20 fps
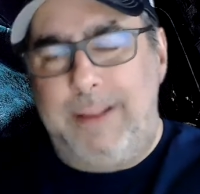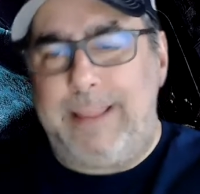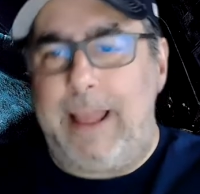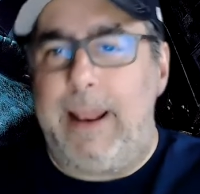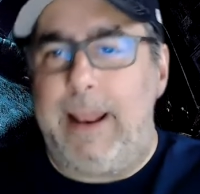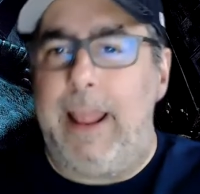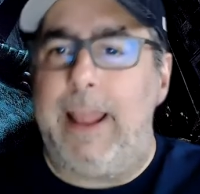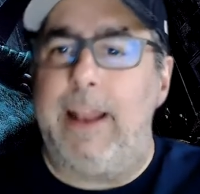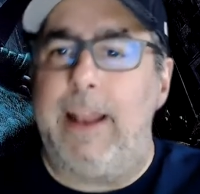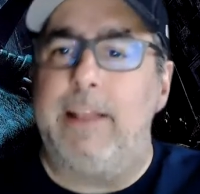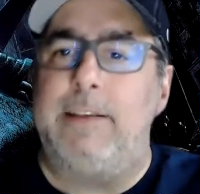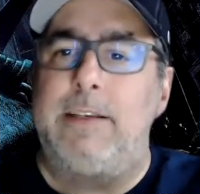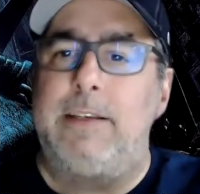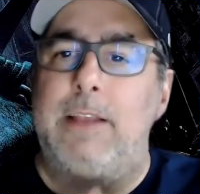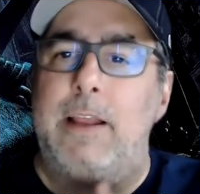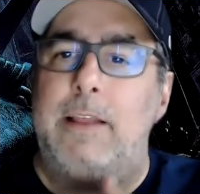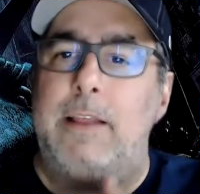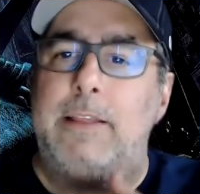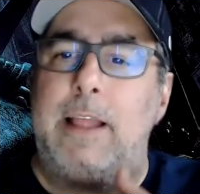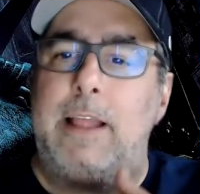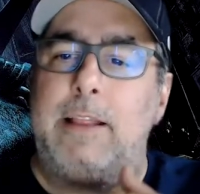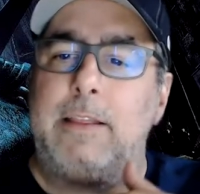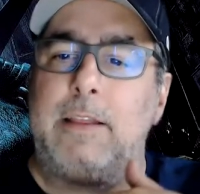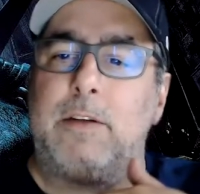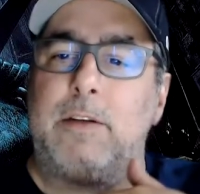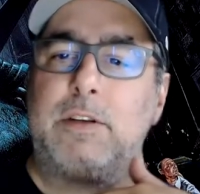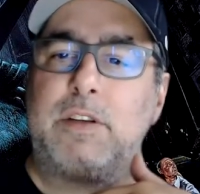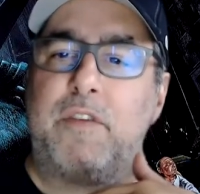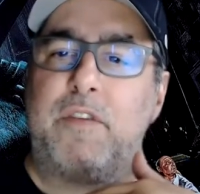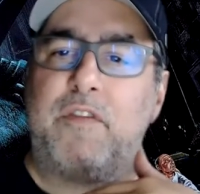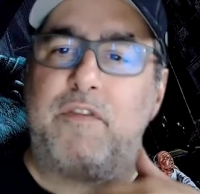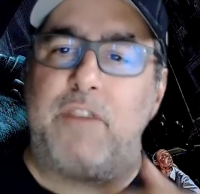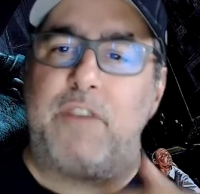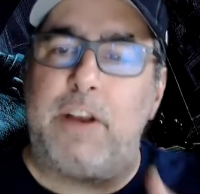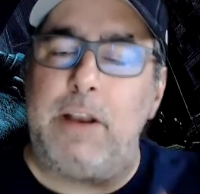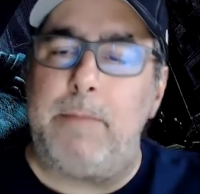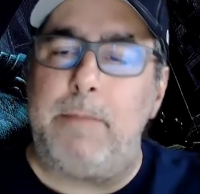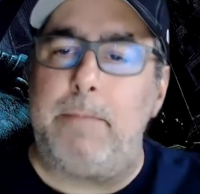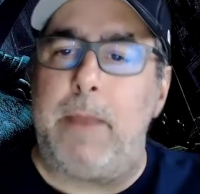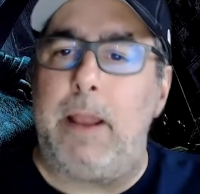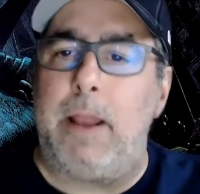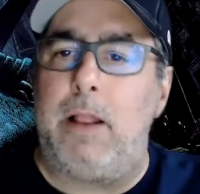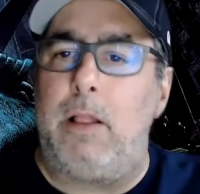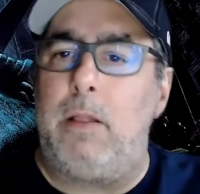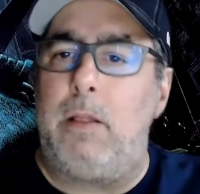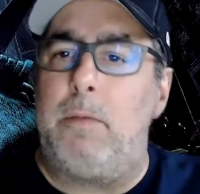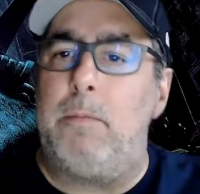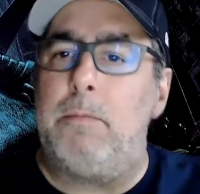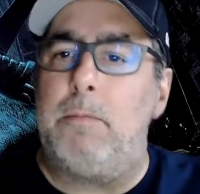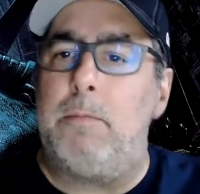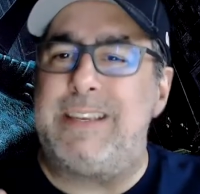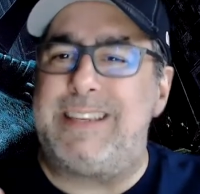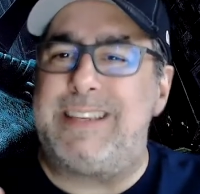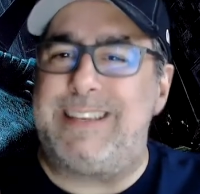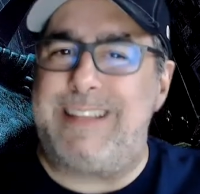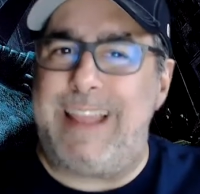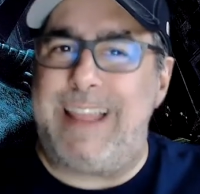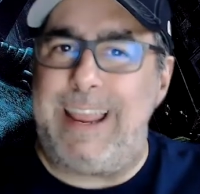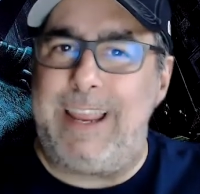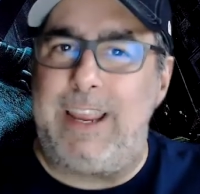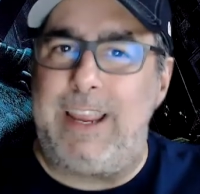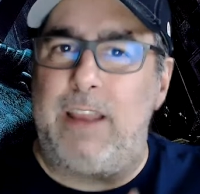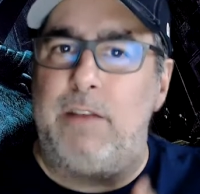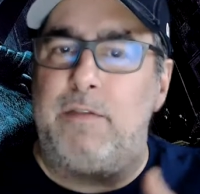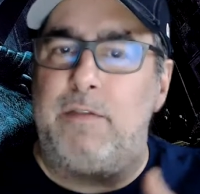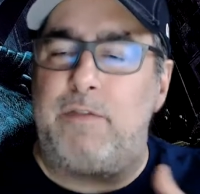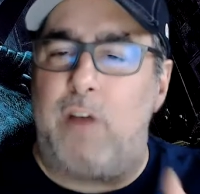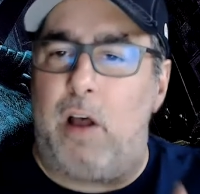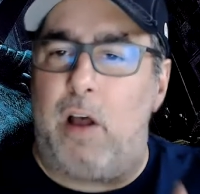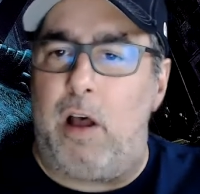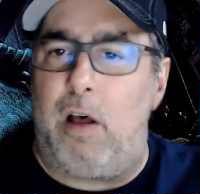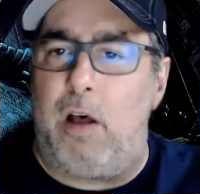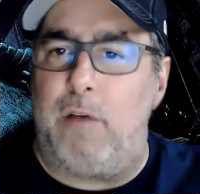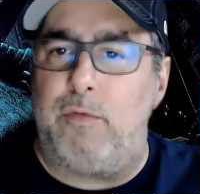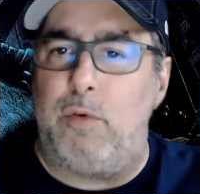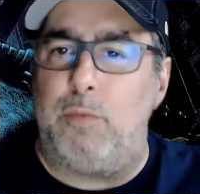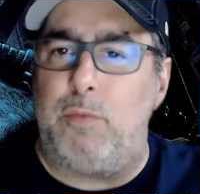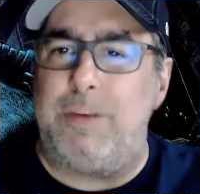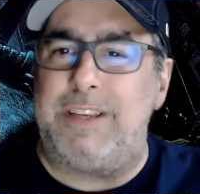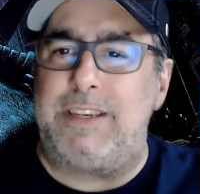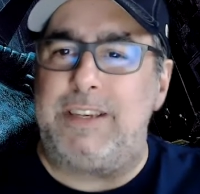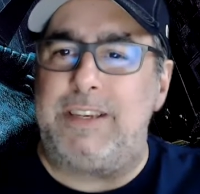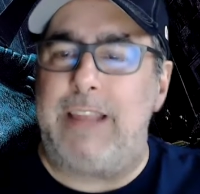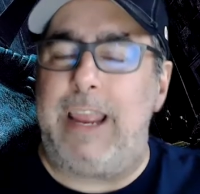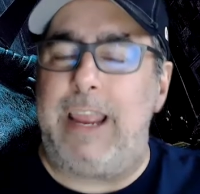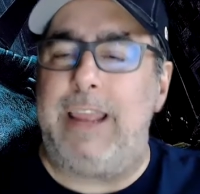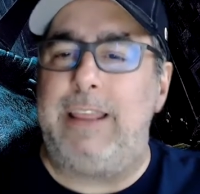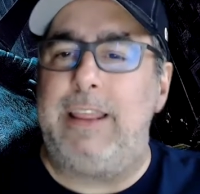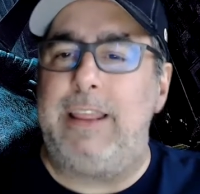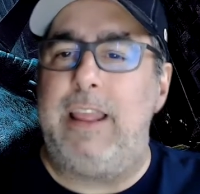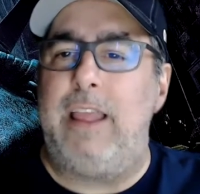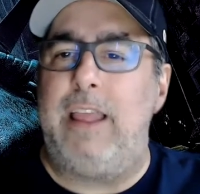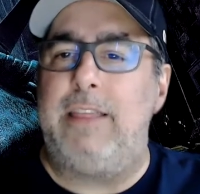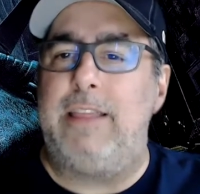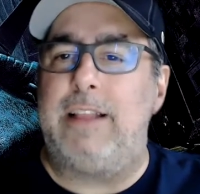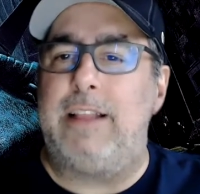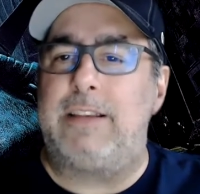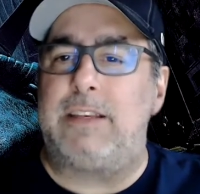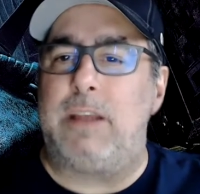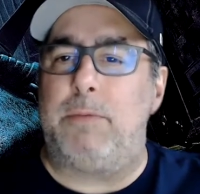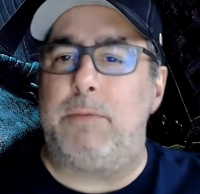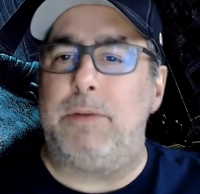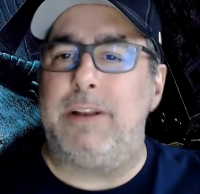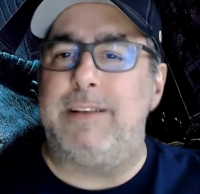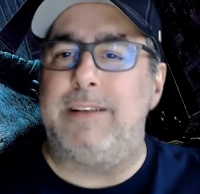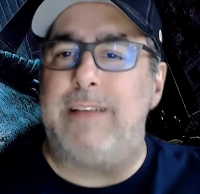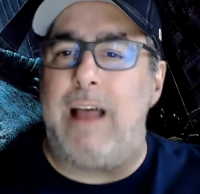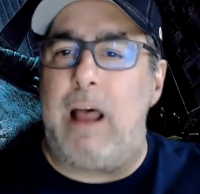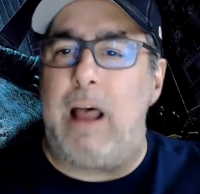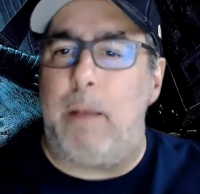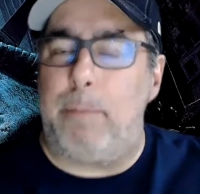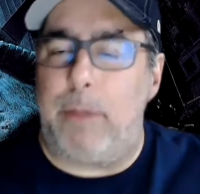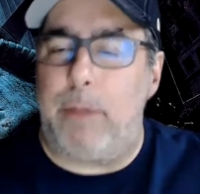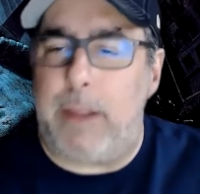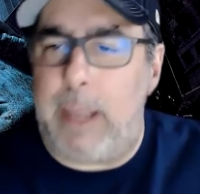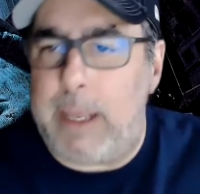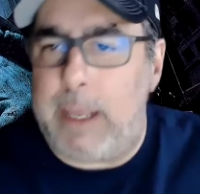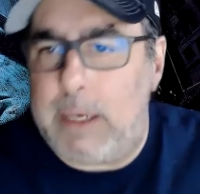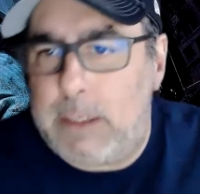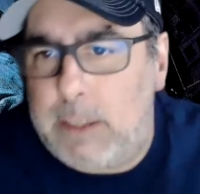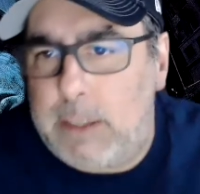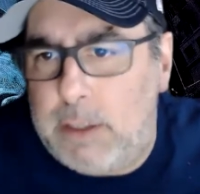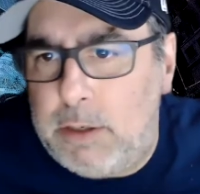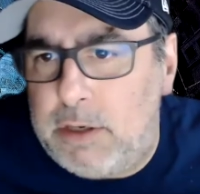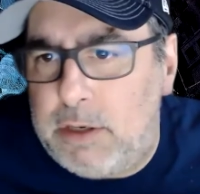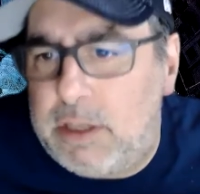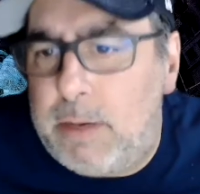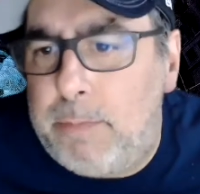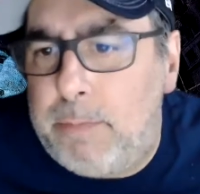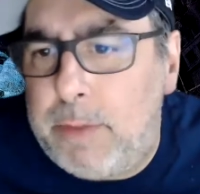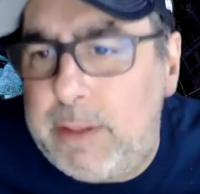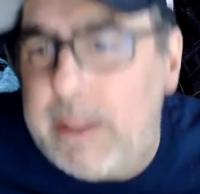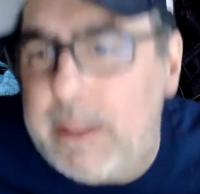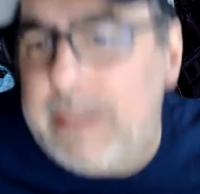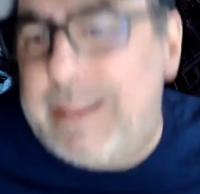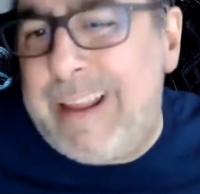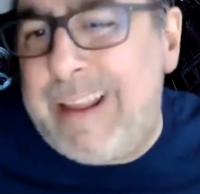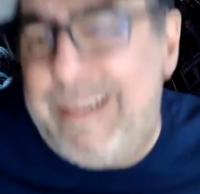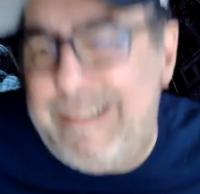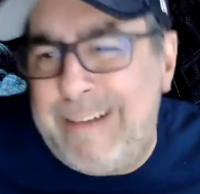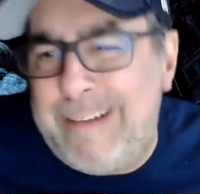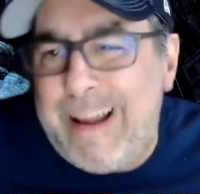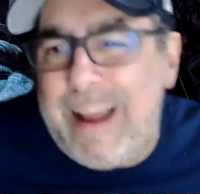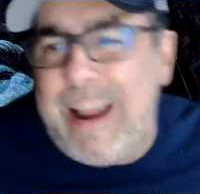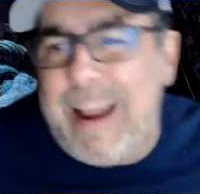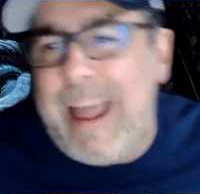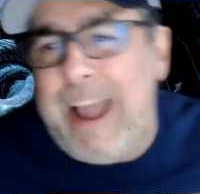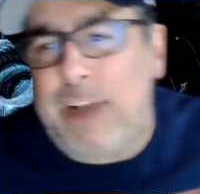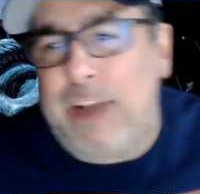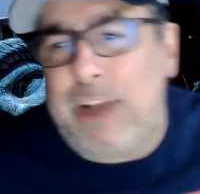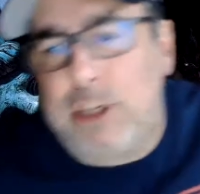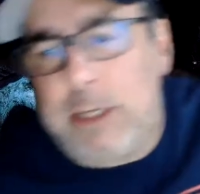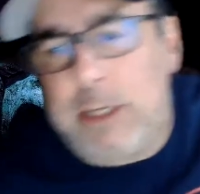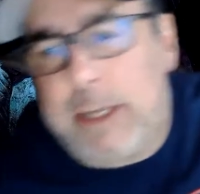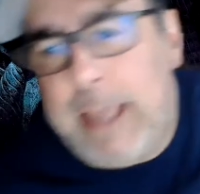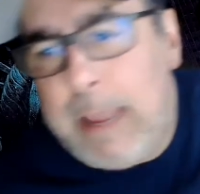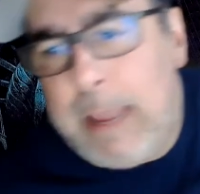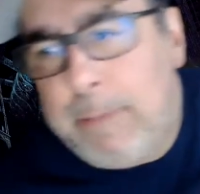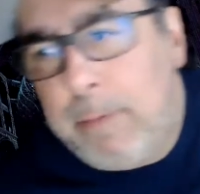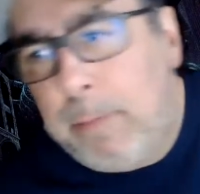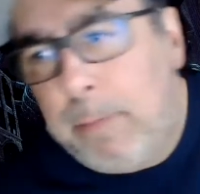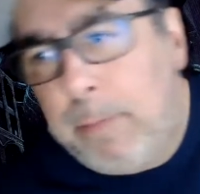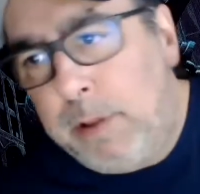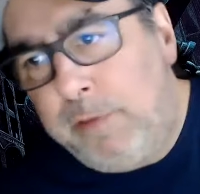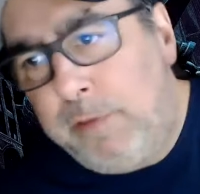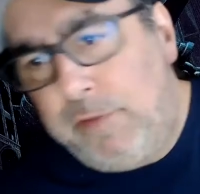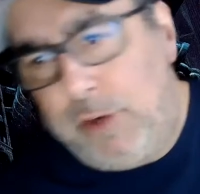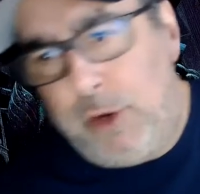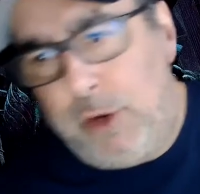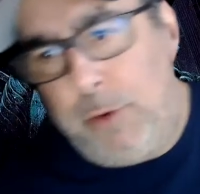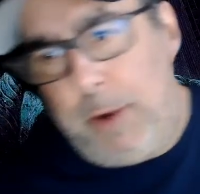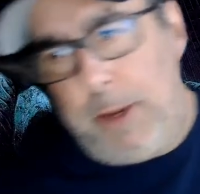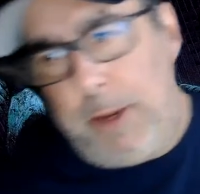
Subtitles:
That there's a fundamental mistake involved when we say that someone is obligated to do something that they're not actually capable of doing.